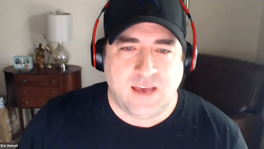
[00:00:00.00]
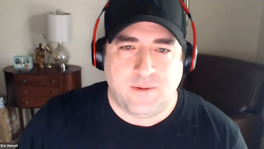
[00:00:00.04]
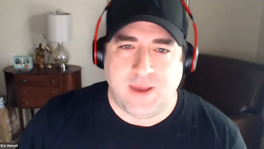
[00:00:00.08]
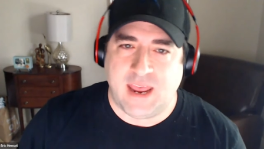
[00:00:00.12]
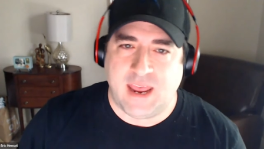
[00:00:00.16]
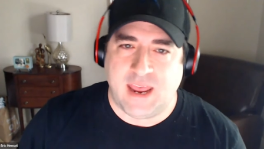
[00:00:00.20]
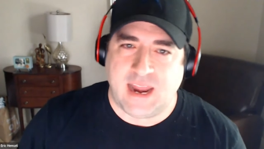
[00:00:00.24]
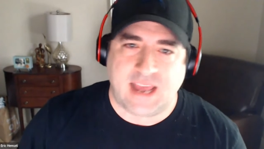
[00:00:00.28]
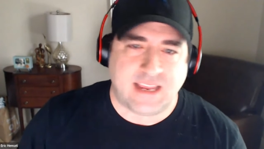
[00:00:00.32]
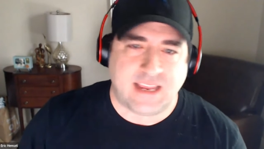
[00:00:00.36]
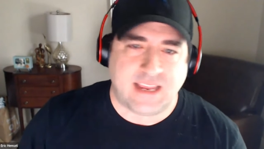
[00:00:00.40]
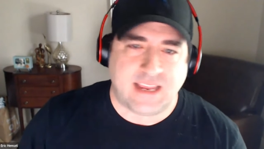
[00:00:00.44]

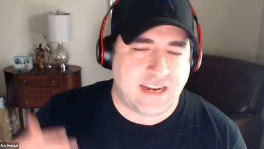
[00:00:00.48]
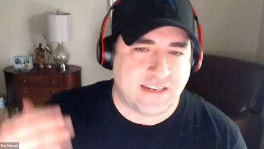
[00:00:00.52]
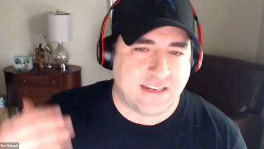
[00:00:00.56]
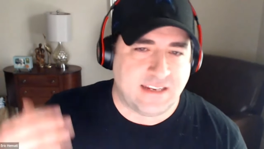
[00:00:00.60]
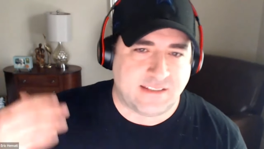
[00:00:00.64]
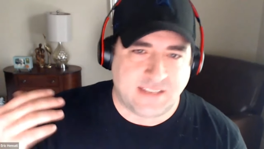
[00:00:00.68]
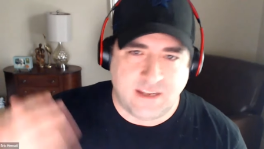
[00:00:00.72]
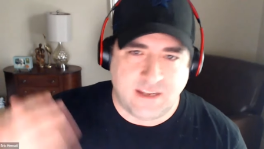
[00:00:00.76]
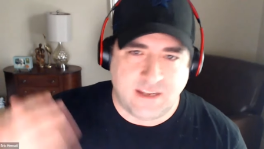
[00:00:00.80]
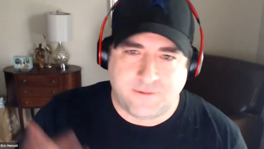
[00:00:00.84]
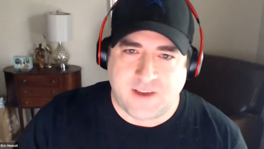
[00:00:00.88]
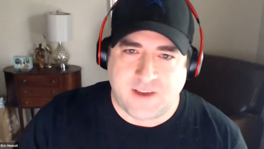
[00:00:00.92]
man, I got
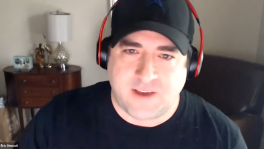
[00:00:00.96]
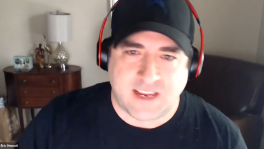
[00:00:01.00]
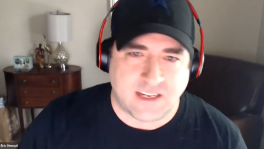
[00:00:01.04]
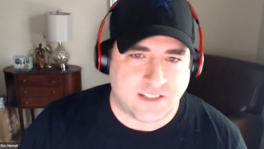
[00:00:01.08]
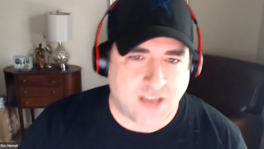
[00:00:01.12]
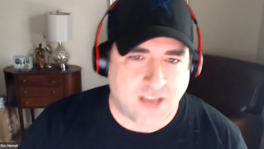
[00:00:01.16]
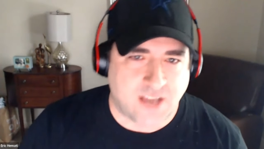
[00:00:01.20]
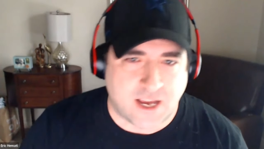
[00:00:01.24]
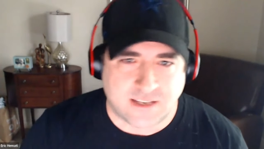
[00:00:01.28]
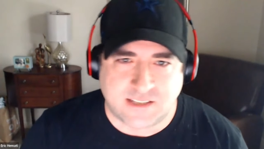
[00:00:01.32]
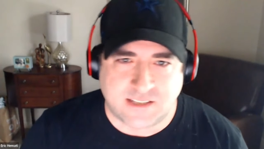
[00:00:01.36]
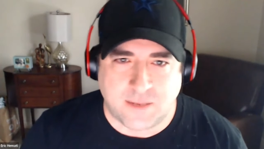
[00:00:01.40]
to see if I
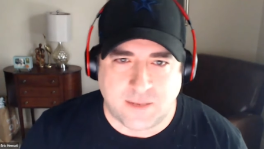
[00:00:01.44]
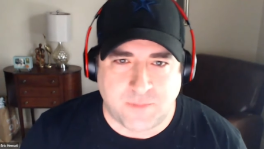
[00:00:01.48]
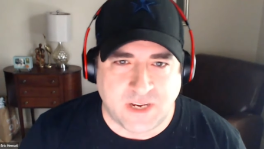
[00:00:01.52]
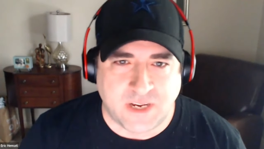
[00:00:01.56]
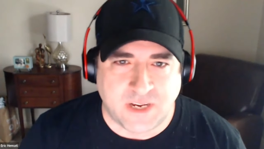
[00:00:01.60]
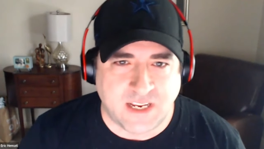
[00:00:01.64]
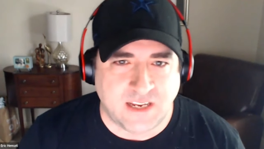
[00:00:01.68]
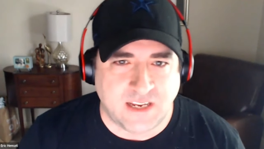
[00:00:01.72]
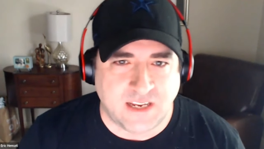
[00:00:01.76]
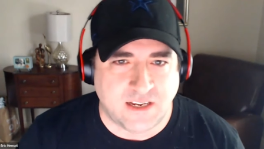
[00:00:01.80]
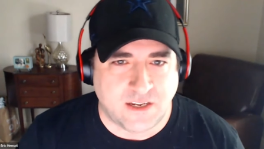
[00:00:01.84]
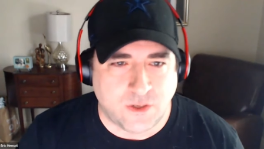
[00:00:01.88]
can talk
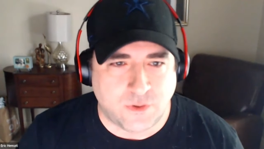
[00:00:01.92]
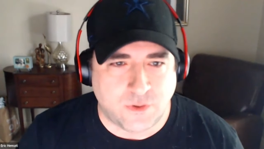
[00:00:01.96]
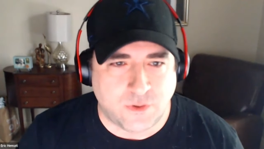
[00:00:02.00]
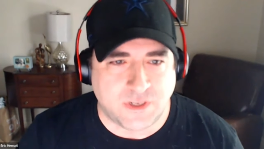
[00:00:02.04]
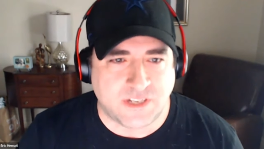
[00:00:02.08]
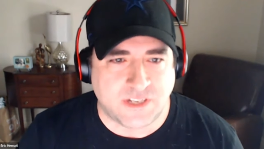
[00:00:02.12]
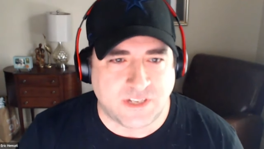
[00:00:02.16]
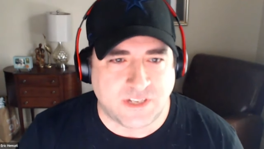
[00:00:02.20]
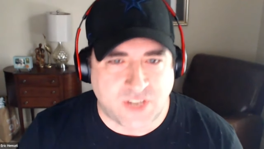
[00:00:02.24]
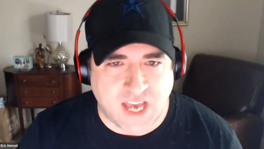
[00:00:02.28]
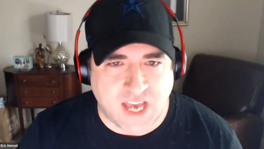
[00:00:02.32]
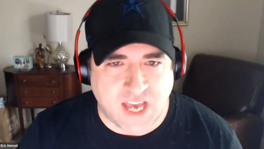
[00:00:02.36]
somebody into
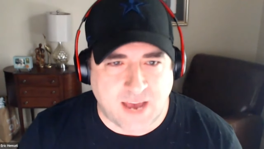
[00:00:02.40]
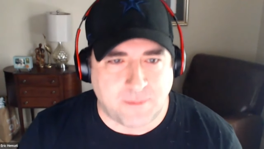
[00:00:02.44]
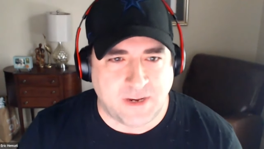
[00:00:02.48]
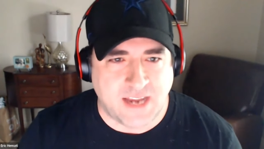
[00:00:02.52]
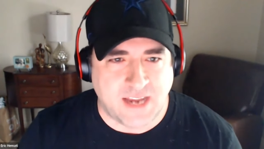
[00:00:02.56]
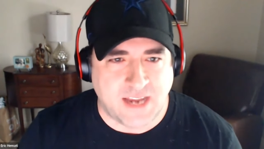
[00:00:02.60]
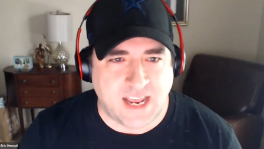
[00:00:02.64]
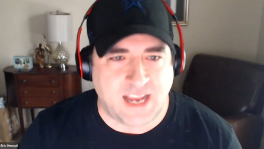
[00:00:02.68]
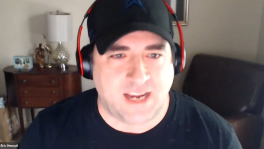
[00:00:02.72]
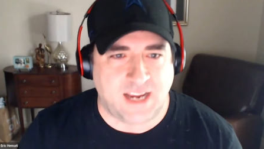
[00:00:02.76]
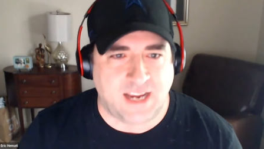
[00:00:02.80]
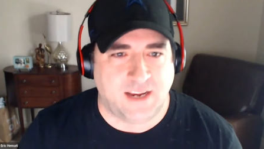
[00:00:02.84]
doing this job
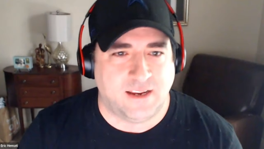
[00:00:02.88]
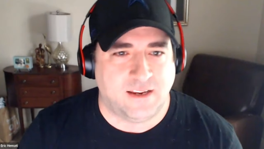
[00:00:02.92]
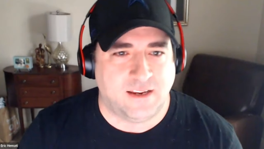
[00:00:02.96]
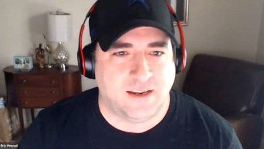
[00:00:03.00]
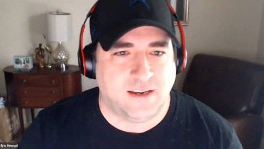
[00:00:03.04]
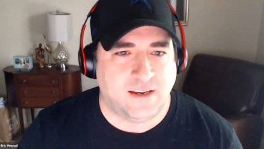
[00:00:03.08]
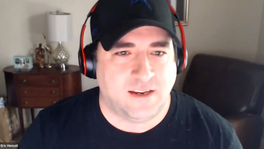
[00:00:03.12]
today.